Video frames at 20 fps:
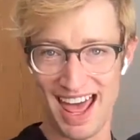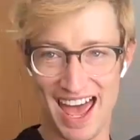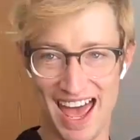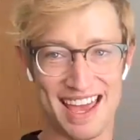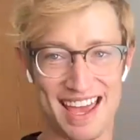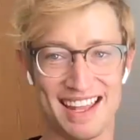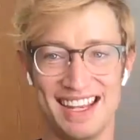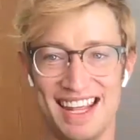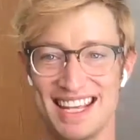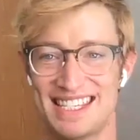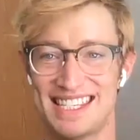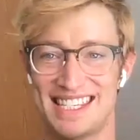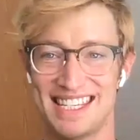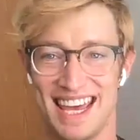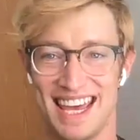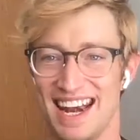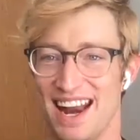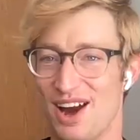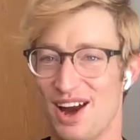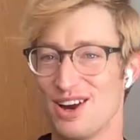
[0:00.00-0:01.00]
Like
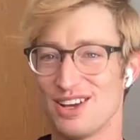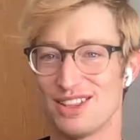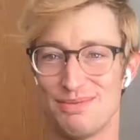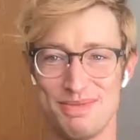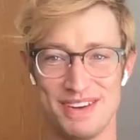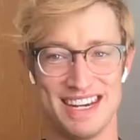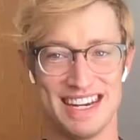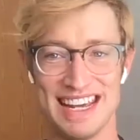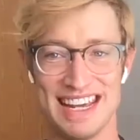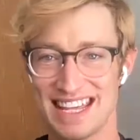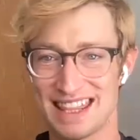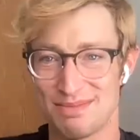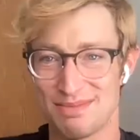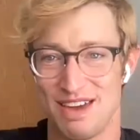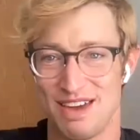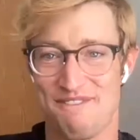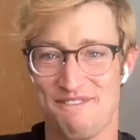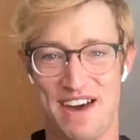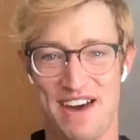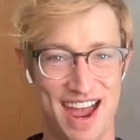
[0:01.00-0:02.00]
listen, earth beneath
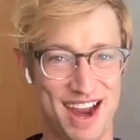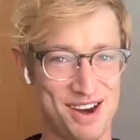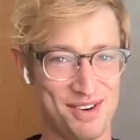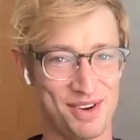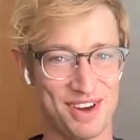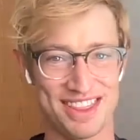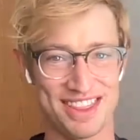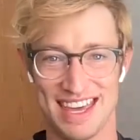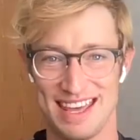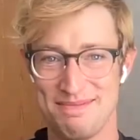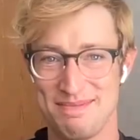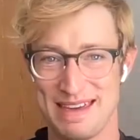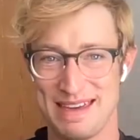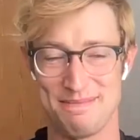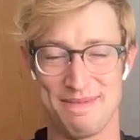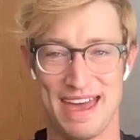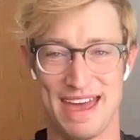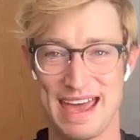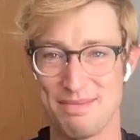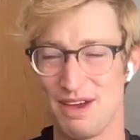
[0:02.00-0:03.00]
me, fire within
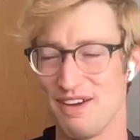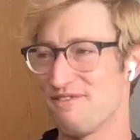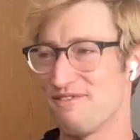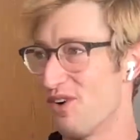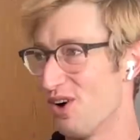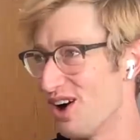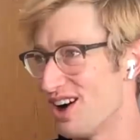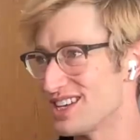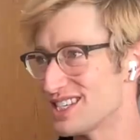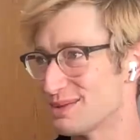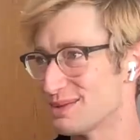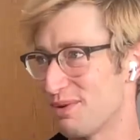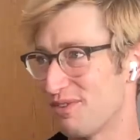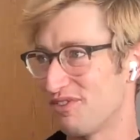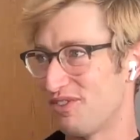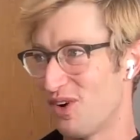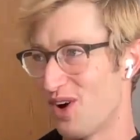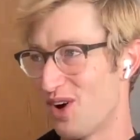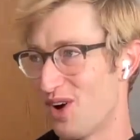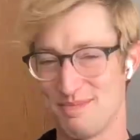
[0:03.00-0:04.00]
me, baby, forest
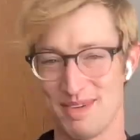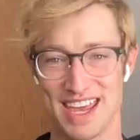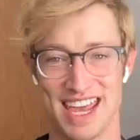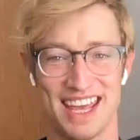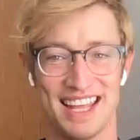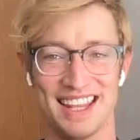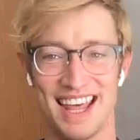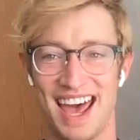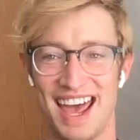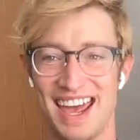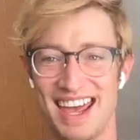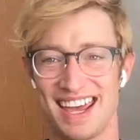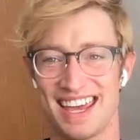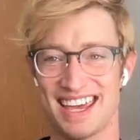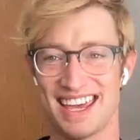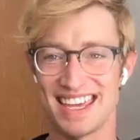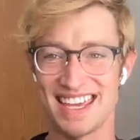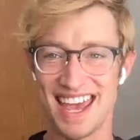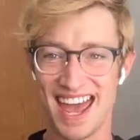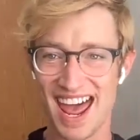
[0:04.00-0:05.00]
before me.
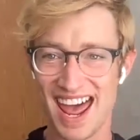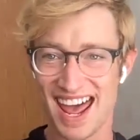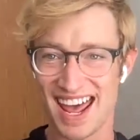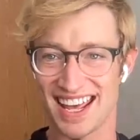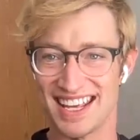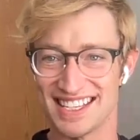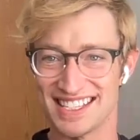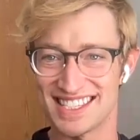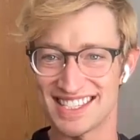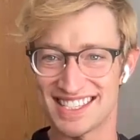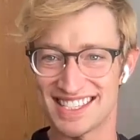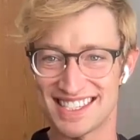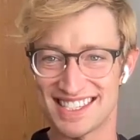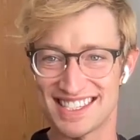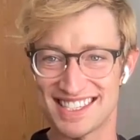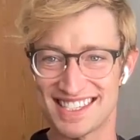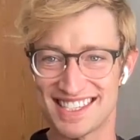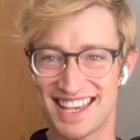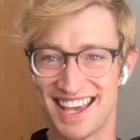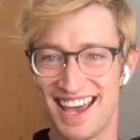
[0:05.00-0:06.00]
Like
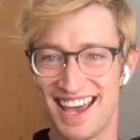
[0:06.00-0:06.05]
yes.